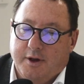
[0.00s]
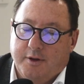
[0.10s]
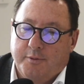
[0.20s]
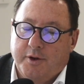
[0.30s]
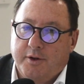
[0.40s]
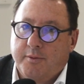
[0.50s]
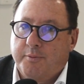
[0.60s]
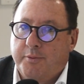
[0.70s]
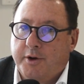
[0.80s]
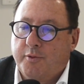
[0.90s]
But
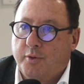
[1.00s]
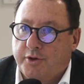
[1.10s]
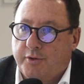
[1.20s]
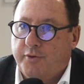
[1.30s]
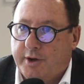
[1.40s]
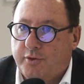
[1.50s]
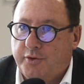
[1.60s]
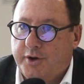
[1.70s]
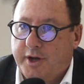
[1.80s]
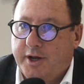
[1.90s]
it was a record
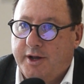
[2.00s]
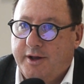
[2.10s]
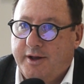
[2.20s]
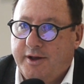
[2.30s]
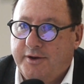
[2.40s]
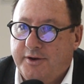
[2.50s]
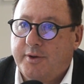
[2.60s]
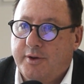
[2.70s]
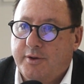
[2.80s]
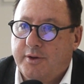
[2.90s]
year. And
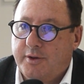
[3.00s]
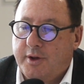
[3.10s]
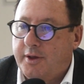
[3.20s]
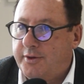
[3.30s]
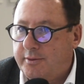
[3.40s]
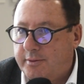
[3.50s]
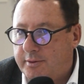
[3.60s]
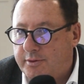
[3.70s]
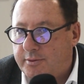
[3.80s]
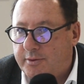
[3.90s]
I think you
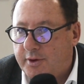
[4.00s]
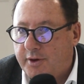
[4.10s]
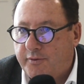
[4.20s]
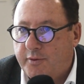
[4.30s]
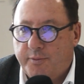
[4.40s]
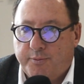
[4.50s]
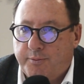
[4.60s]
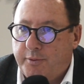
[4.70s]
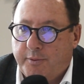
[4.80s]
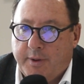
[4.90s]
turned over
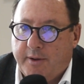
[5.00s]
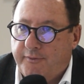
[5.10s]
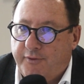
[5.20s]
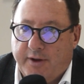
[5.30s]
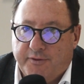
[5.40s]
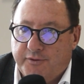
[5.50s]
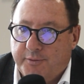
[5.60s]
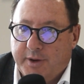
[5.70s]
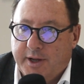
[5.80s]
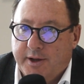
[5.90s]
about 500
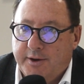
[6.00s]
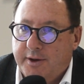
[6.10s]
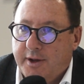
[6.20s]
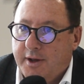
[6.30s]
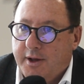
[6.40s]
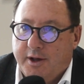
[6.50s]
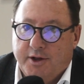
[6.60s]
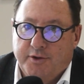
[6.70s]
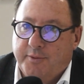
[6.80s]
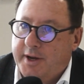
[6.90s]
million,
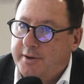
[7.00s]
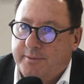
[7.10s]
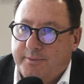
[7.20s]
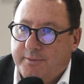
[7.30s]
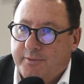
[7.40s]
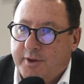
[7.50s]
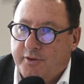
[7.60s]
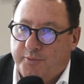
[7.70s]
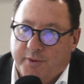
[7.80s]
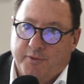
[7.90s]
and
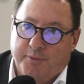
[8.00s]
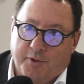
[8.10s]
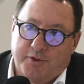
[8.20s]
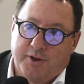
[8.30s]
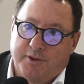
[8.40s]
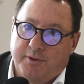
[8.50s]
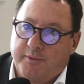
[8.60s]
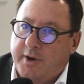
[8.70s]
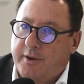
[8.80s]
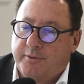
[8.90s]
it's been reported
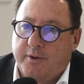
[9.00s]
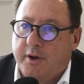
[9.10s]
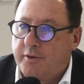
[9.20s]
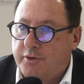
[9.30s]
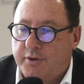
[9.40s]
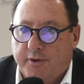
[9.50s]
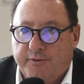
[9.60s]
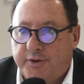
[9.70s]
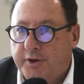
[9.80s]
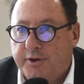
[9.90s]
around just
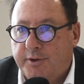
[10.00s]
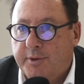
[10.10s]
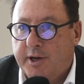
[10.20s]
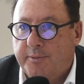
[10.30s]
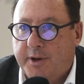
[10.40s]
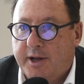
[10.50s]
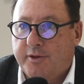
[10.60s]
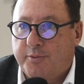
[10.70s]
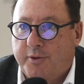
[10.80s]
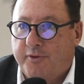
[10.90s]
over 30 million
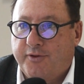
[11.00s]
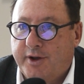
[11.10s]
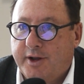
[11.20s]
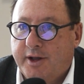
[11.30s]
pounds profit,